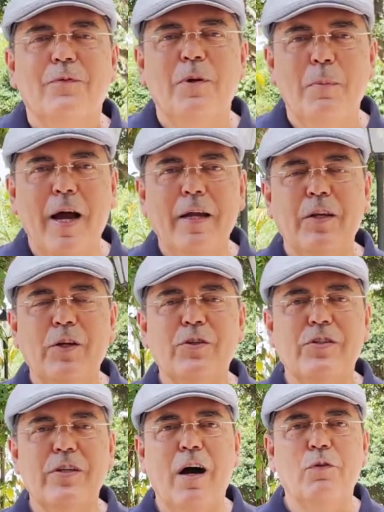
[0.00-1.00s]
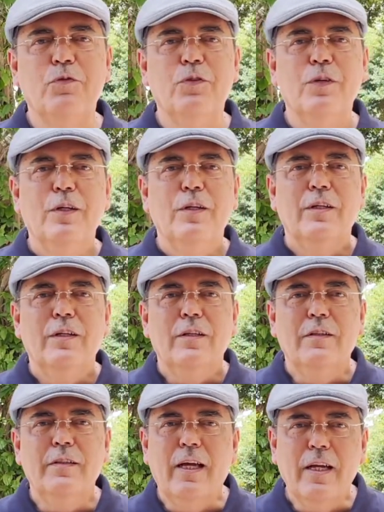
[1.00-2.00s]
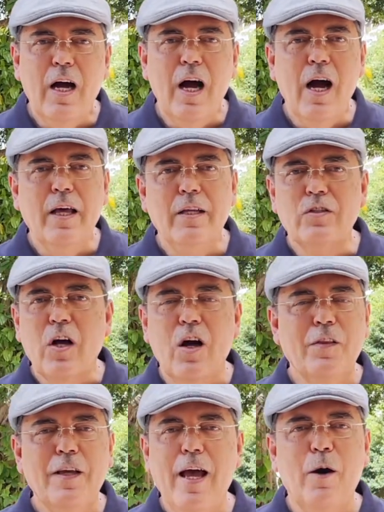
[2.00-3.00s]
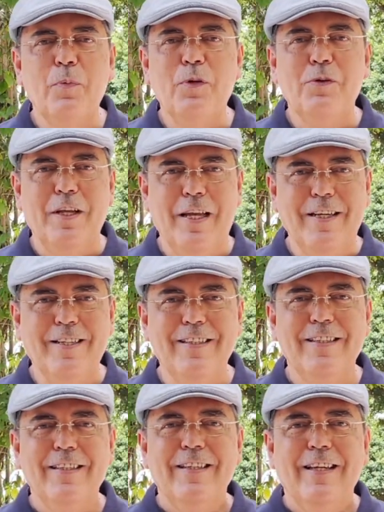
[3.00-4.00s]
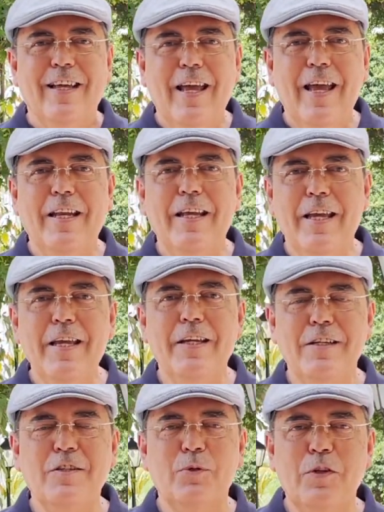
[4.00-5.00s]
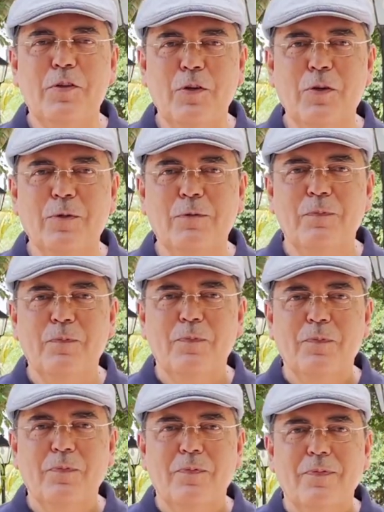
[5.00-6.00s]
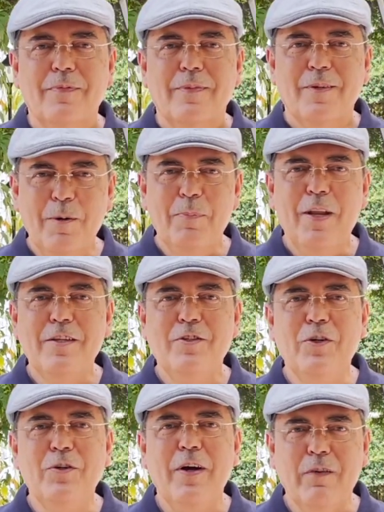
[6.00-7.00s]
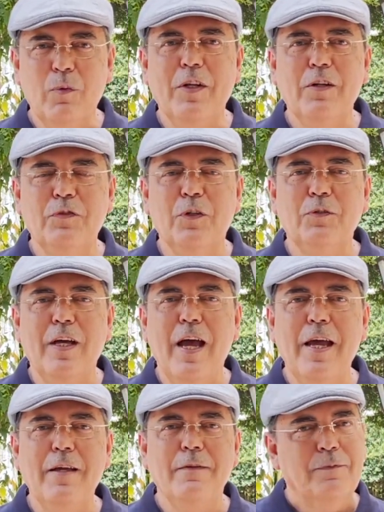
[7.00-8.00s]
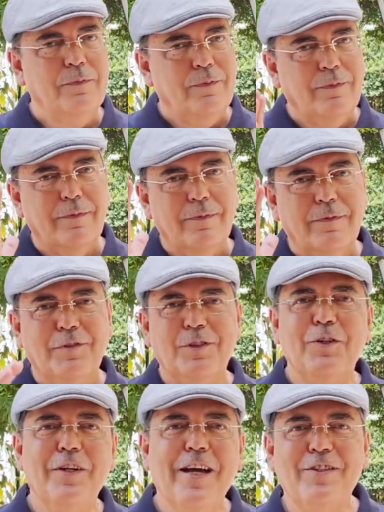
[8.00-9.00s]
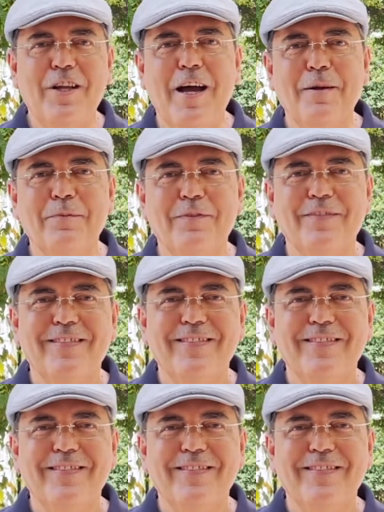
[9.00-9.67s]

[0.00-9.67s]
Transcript: reminding yourself that God is all the help you need, and he is with you. God bless you. Have a wonderful day. See you next time.